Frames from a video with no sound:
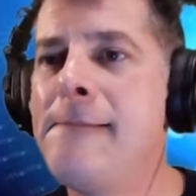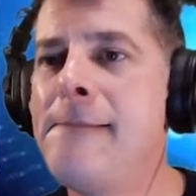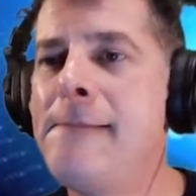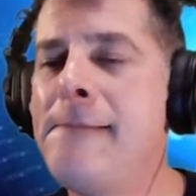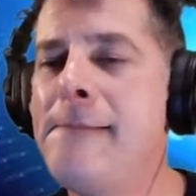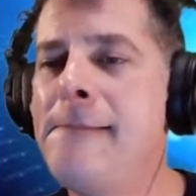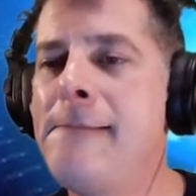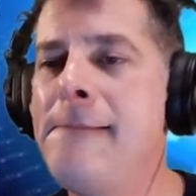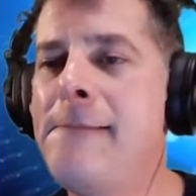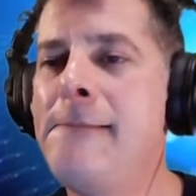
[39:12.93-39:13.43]

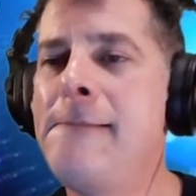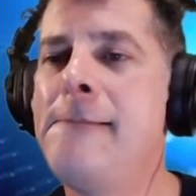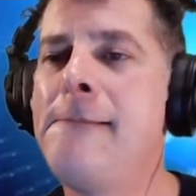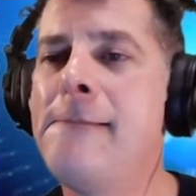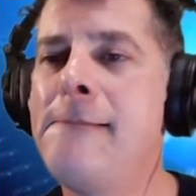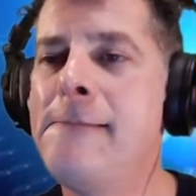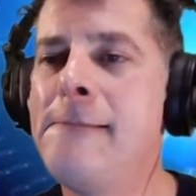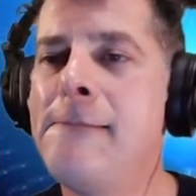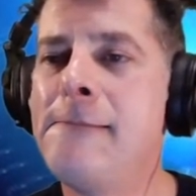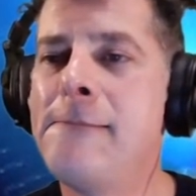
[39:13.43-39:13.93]

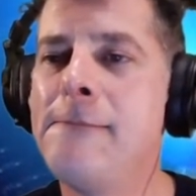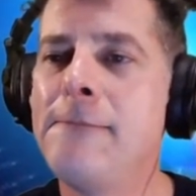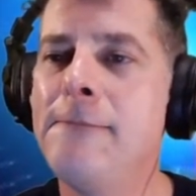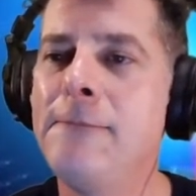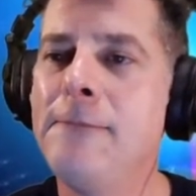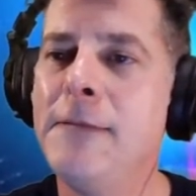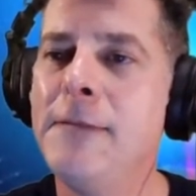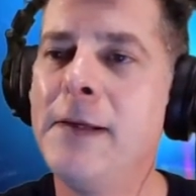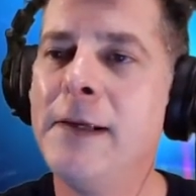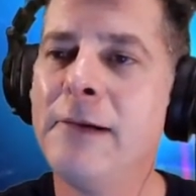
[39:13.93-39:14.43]

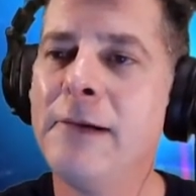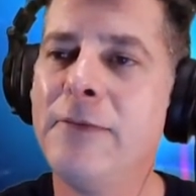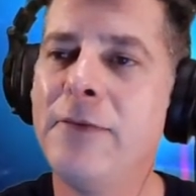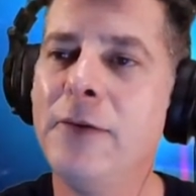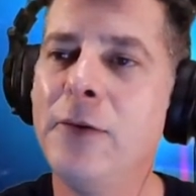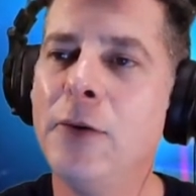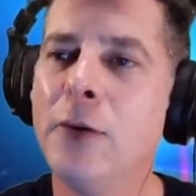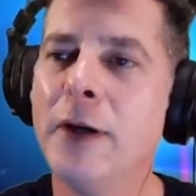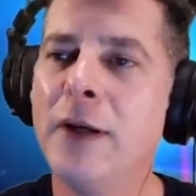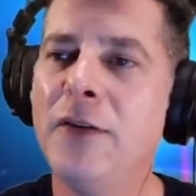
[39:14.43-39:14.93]
Yeah,
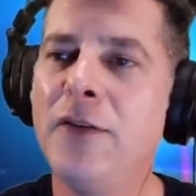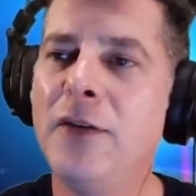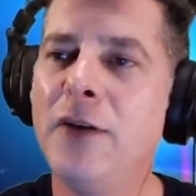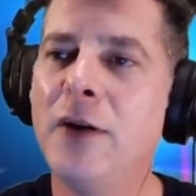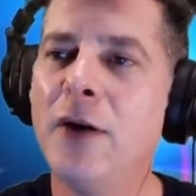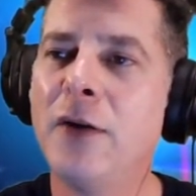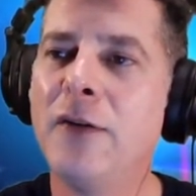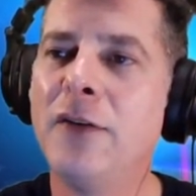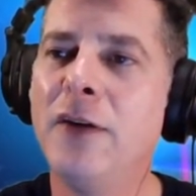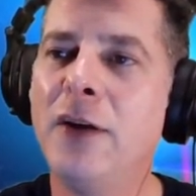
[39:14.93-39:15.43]
Fiore
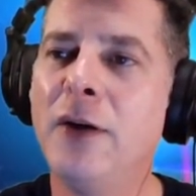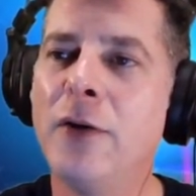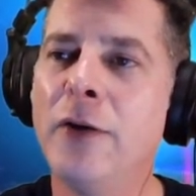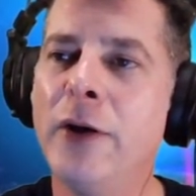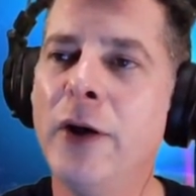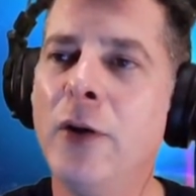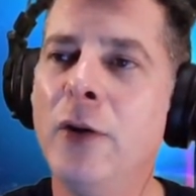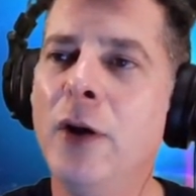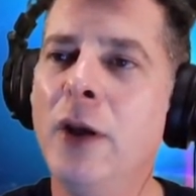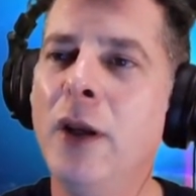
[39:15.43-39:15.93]
CRT or
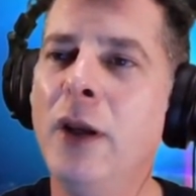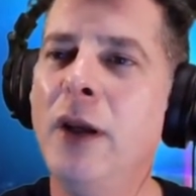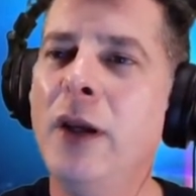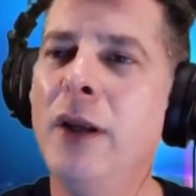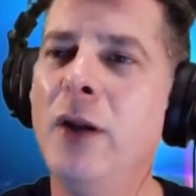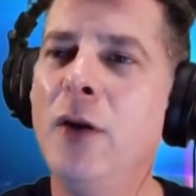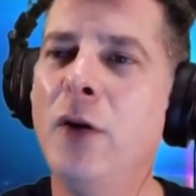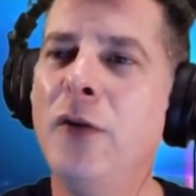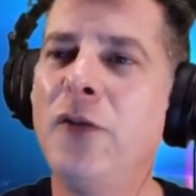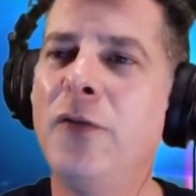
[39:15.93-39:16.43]
no.
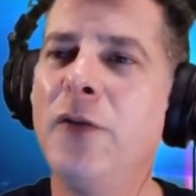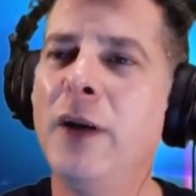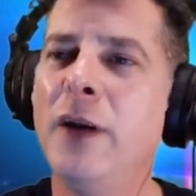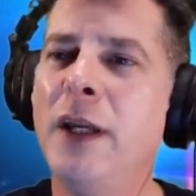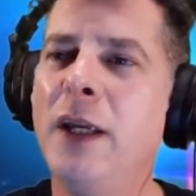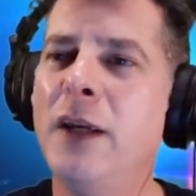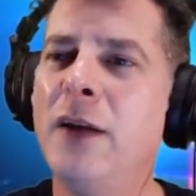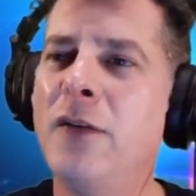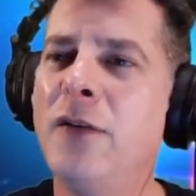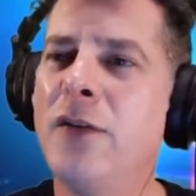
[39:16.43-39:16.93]
You know what's
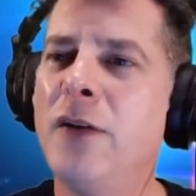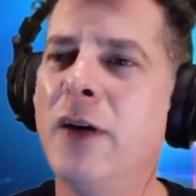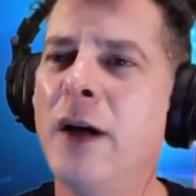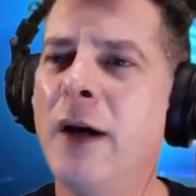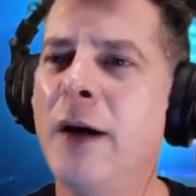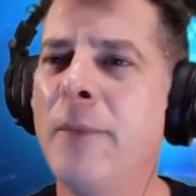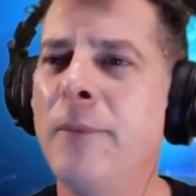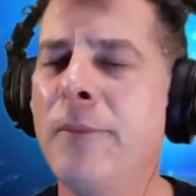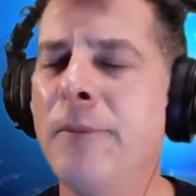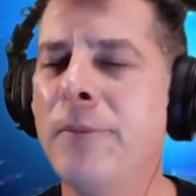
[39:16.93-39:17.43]
funny is
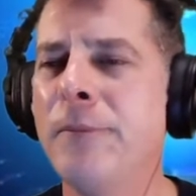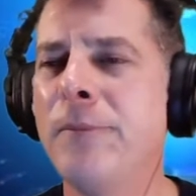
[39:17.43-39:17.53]
I